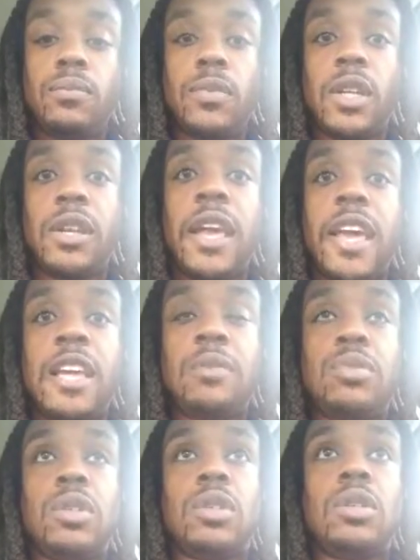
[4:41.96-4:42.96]
the
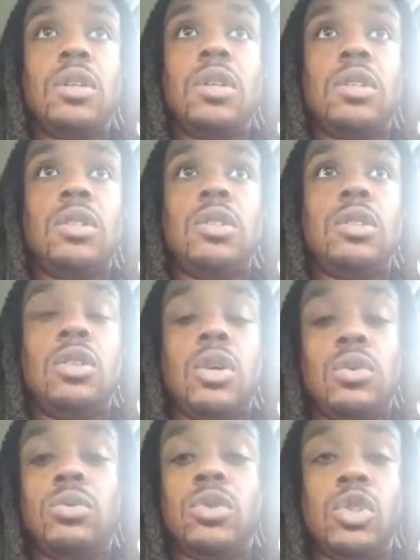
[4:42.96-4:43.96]
names,
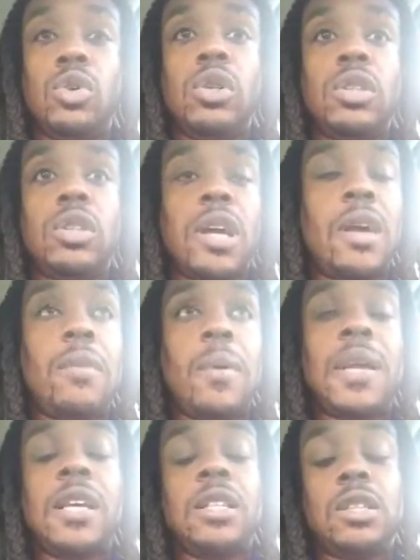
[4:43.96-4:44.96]
George, I'm not
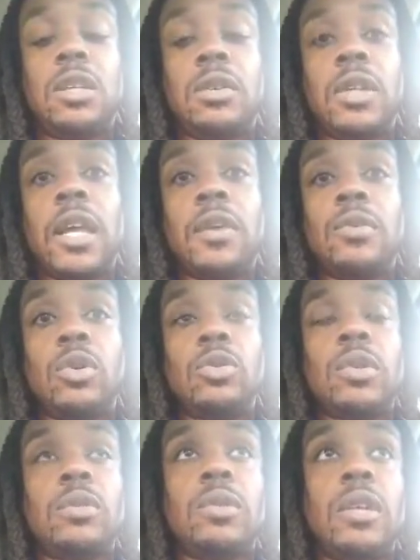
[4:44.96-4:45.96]
gonna get into the
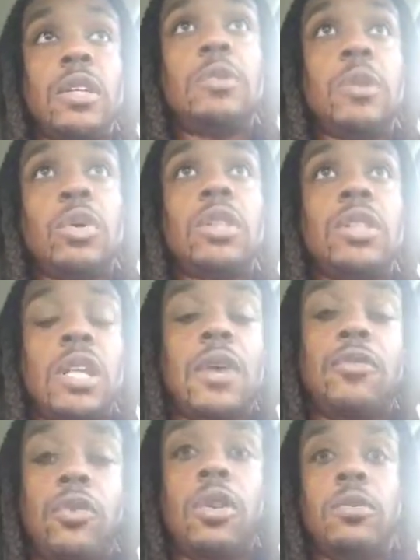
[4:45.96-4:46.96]
names these people, because it's
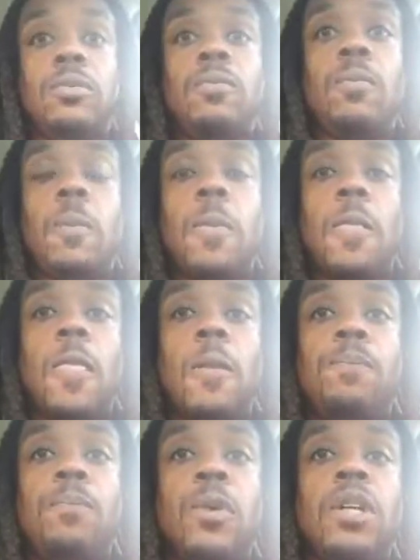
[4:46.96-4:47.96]
not for them.
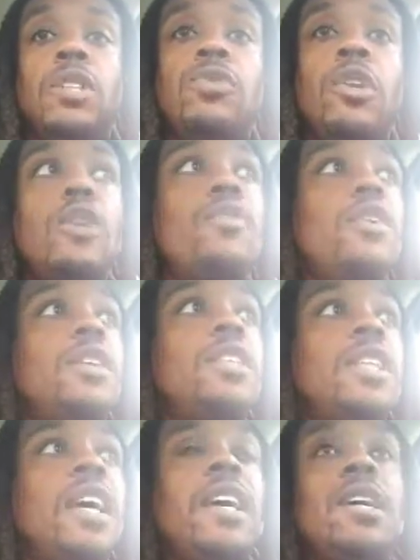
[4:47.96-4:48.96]
But it's very, very
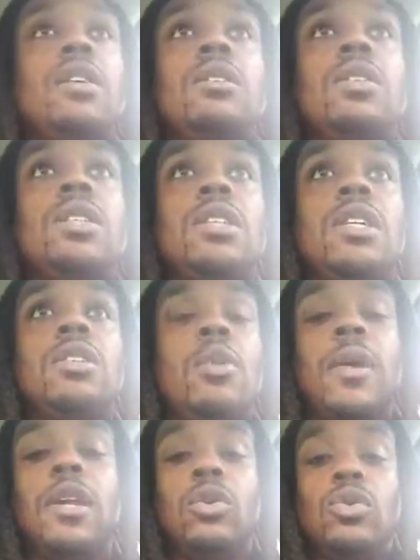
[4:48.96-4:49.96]
sad. It
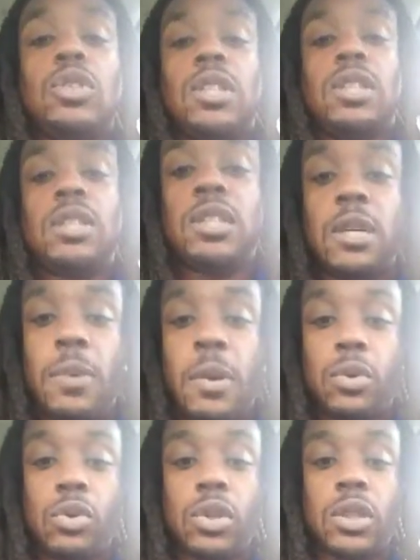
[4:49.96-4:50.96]
don't make no sense to see
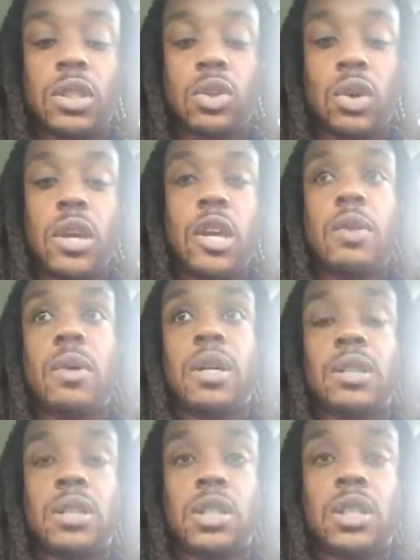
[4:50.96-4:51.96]
people do this or hear
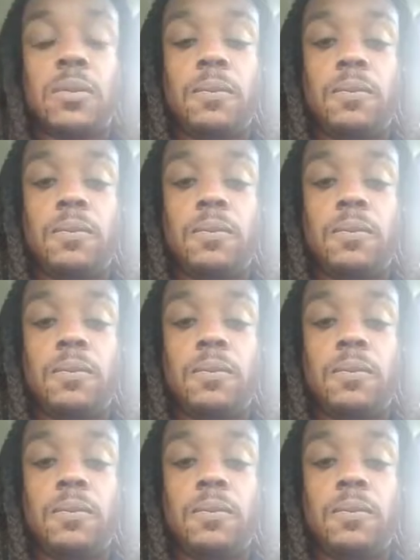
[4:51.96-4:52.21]
about this.